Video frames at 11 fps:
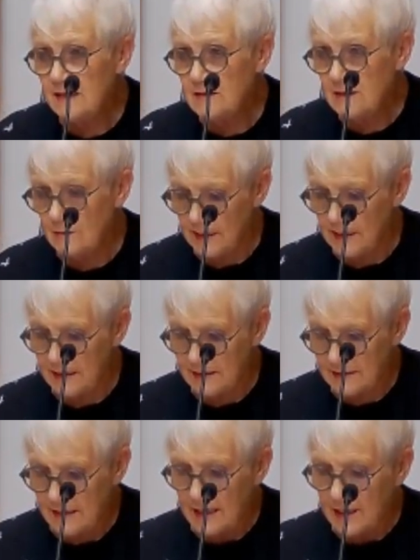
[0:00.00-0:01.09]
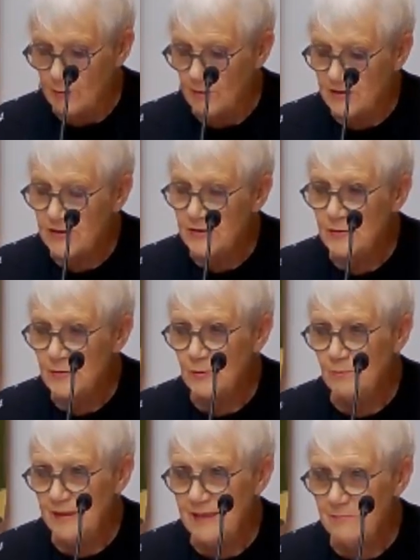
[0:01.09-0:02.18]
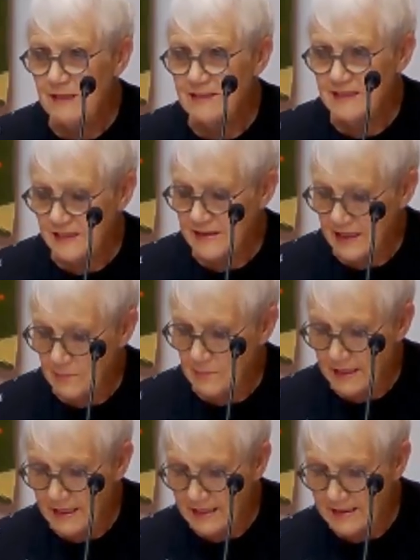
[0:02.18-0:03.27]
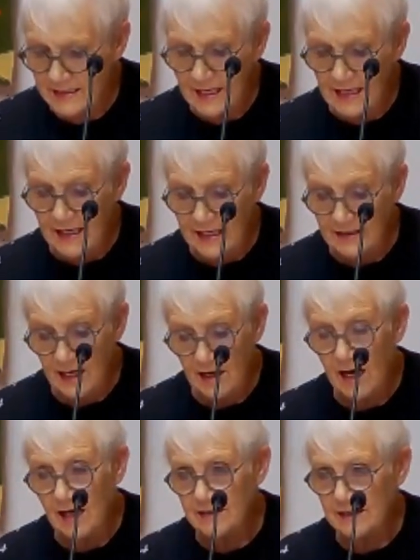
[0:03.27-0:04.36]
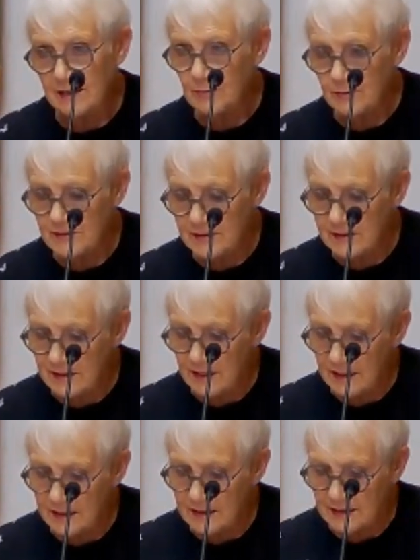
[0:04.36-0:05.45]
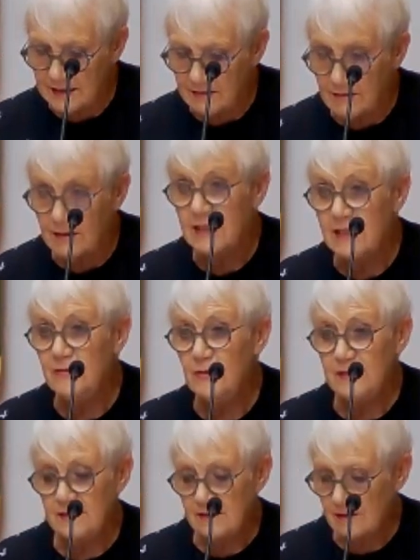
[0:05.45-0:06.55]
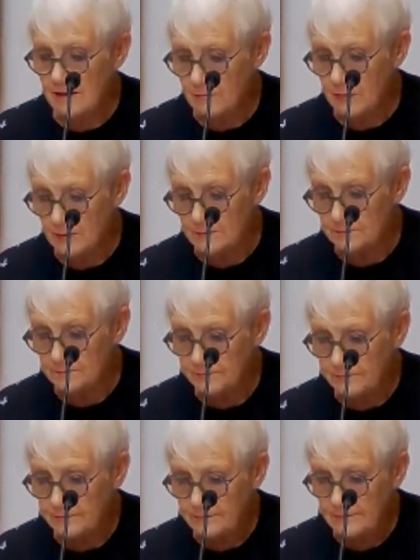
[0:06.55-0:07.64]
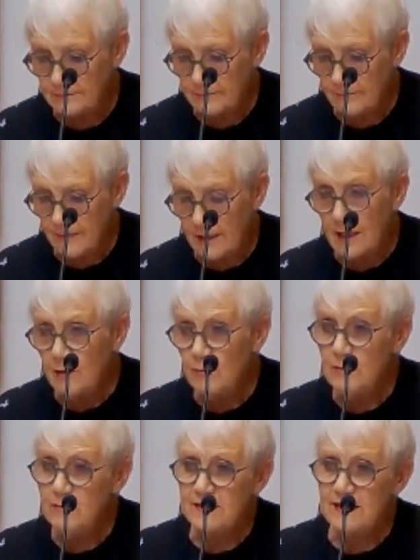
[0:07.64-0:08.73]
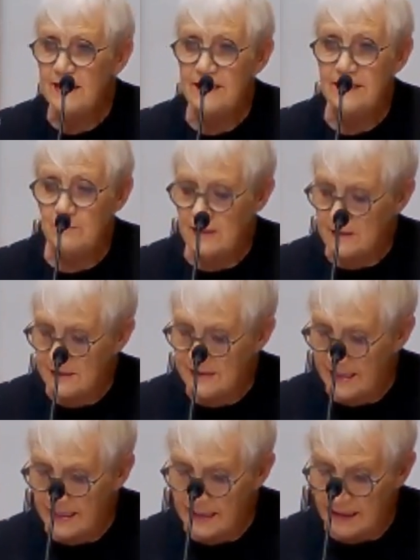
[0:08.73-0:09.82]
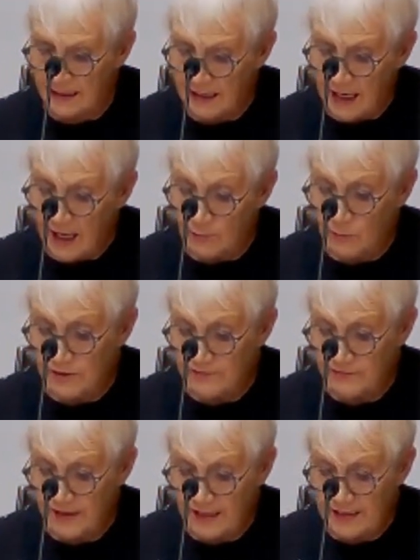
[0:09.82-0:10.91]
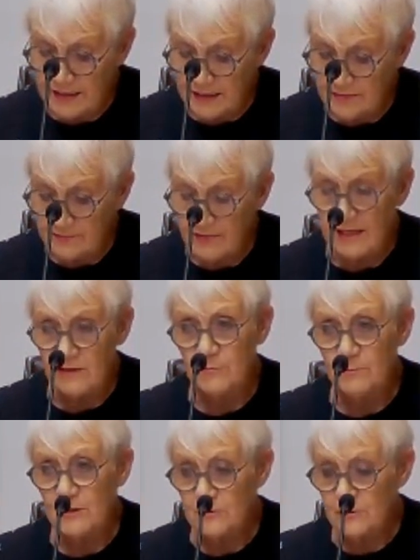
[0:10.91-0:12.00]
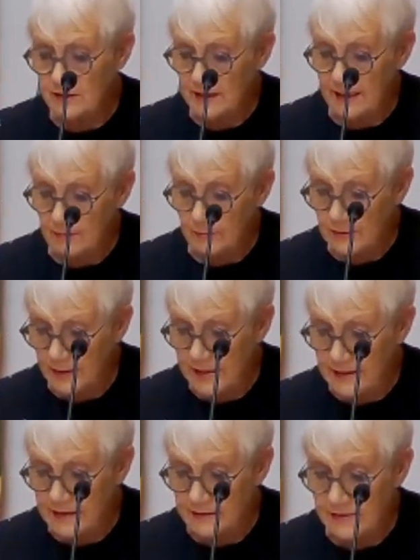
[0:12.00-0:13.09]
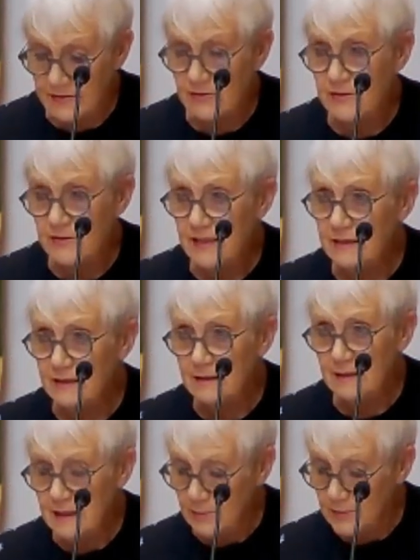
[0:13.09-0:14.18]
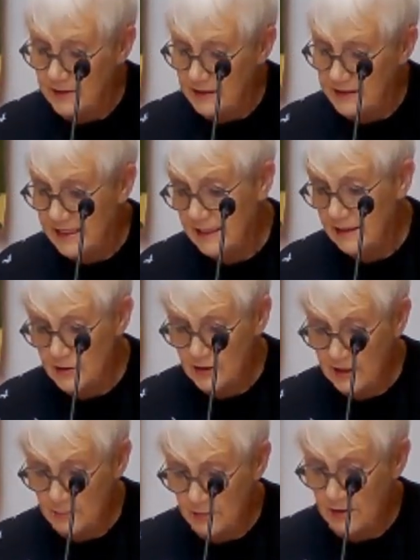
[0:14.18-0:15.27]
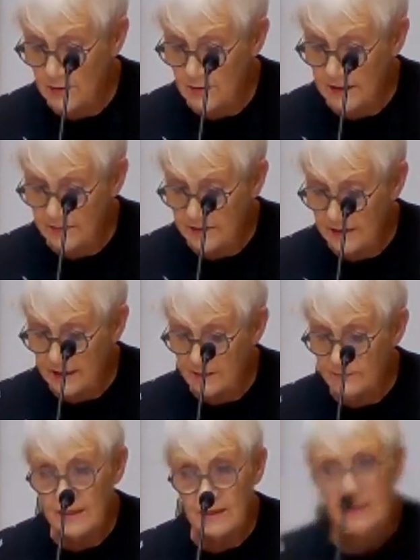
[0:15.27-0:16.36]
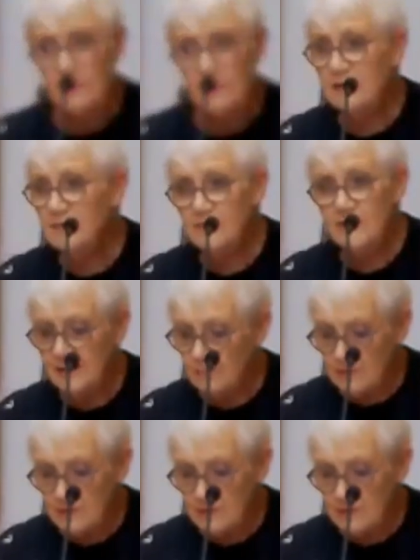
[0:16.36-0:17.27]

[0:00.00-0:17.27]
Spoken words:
subtle ways in which to sort people into their place in our unequal society. I'll give you an example. We were staying in Marseille and were invited via a mutual acquaintance to dinner with an English couple who lived there. We hadn't really